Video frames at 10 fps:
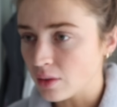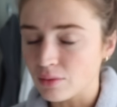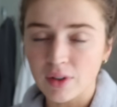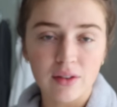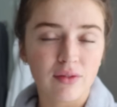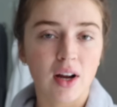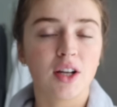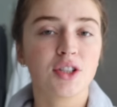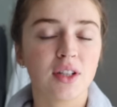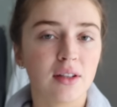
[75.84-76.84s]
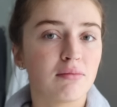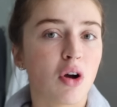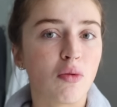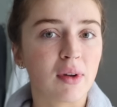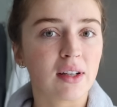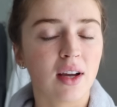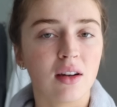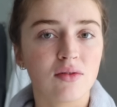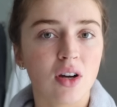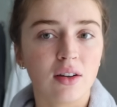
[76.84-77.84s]
refresh and moment,
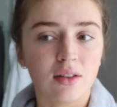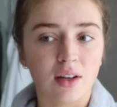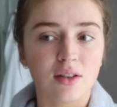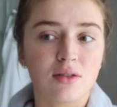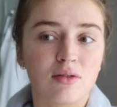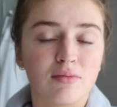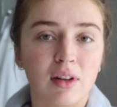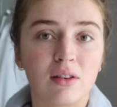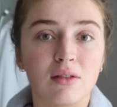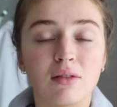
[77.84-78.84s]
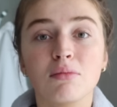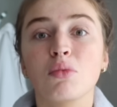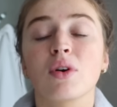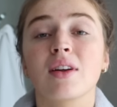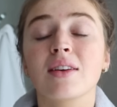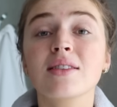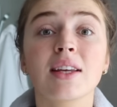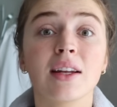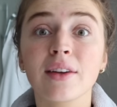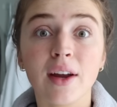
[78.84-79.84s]
kind of talk you guys through my little morning
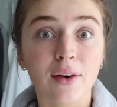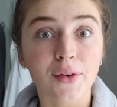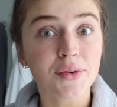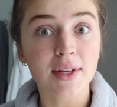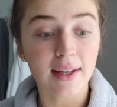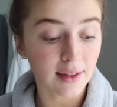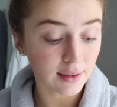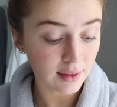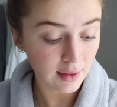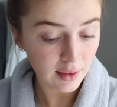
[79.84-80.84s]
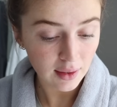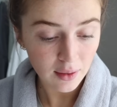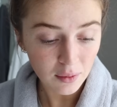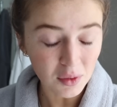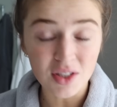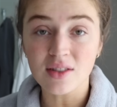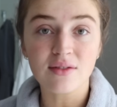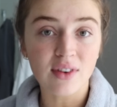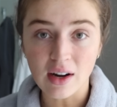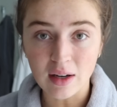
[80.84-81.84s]
skincare routine, which
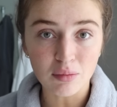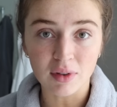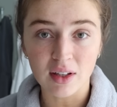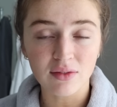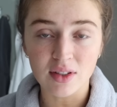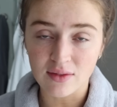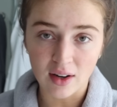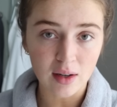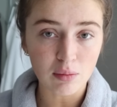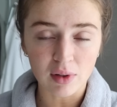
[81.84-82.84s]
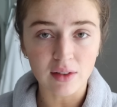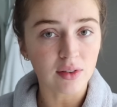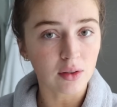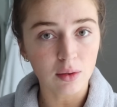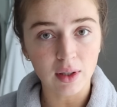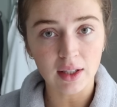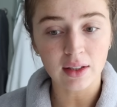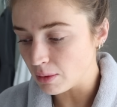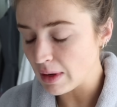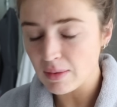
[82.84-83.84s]
is very brief. It's very brief and
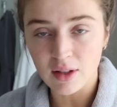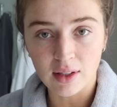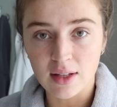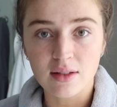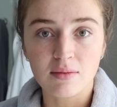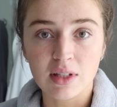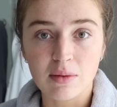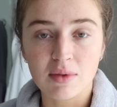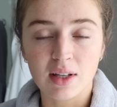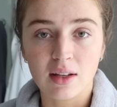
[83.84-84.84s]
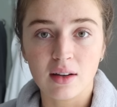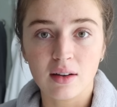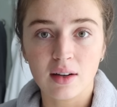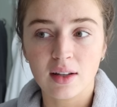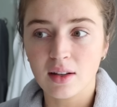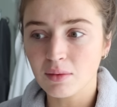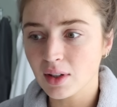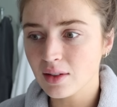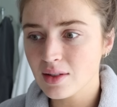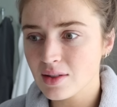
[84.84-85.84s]
quick, but maybe you'll get some tips in here. And then
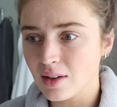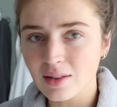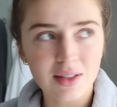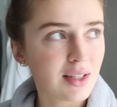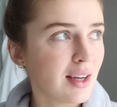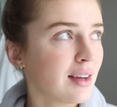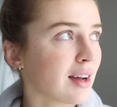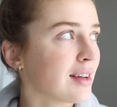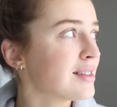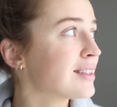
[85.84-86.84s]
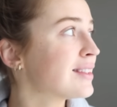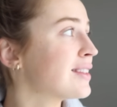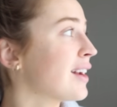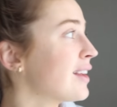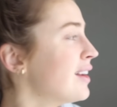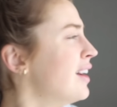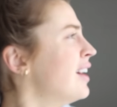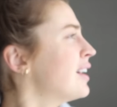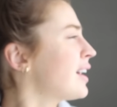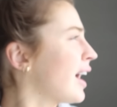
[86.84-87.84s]
we're gonna start the day, guys. It's sunny,
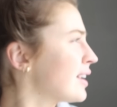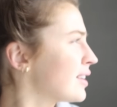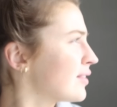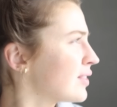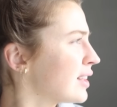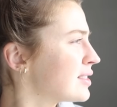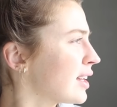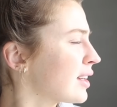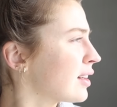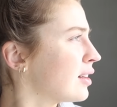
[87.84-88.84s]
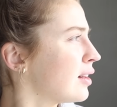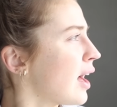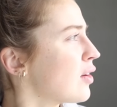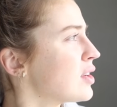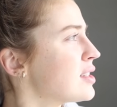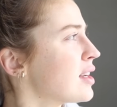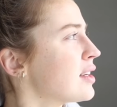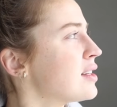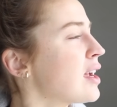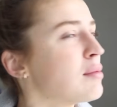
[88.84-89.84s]
kind of. It's like a cloudy,
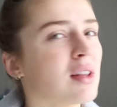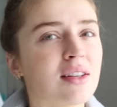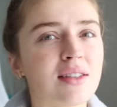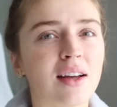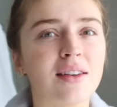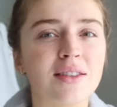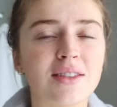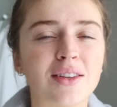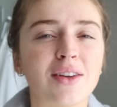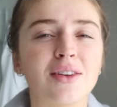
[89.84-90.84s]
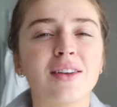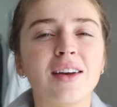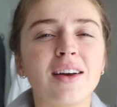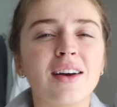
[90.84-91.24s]
sunny day, but the sun is still